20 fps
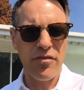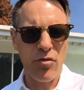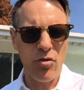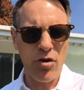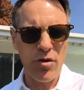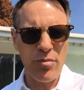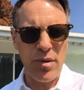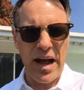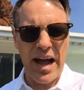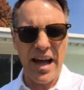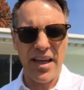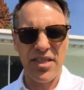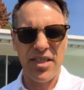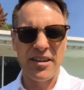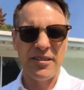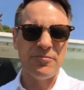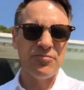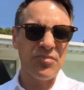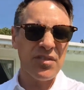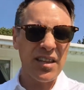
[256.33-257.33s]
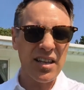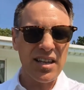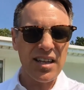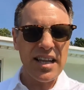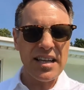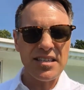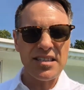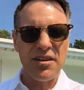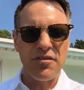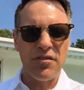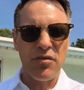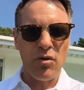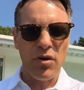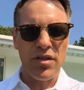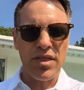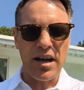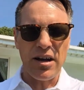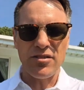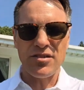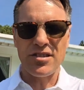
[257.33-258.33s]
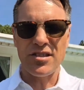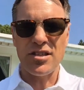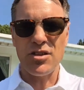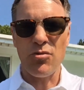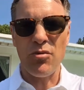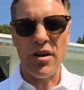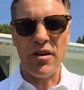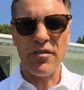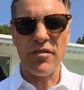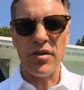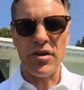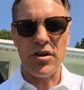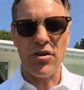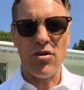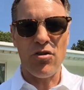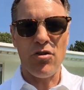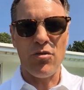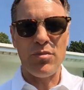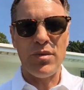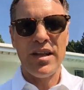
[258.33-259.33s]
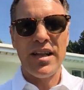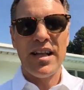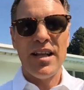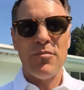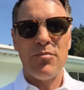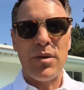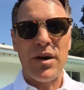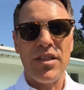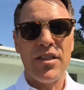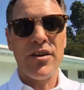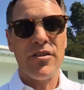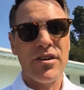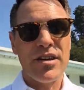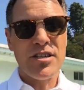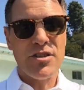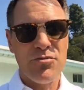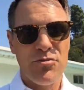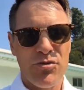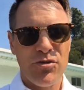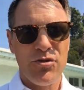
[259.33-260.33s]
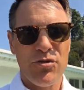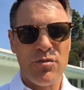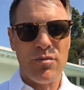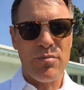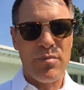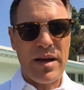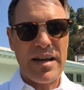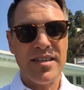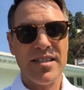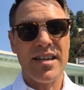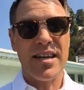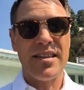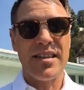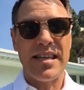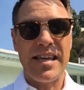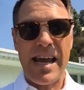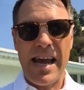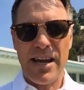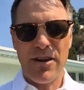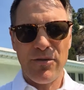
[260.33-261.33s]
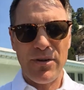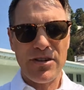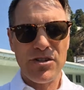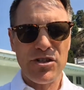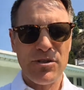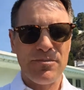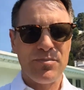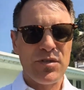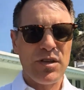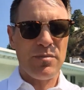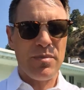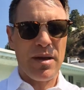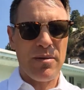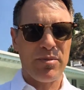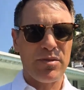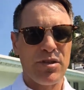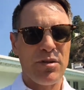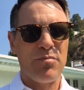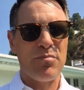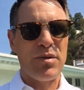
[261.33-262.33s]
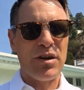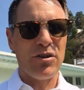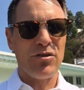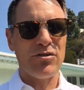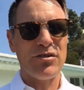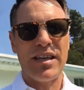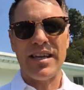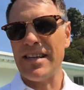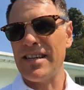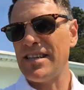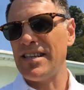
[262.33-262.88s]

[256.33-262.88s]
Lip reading: 4-bath, a little less than 4,000 square foot home, but there is room based on the acreage to be able to build an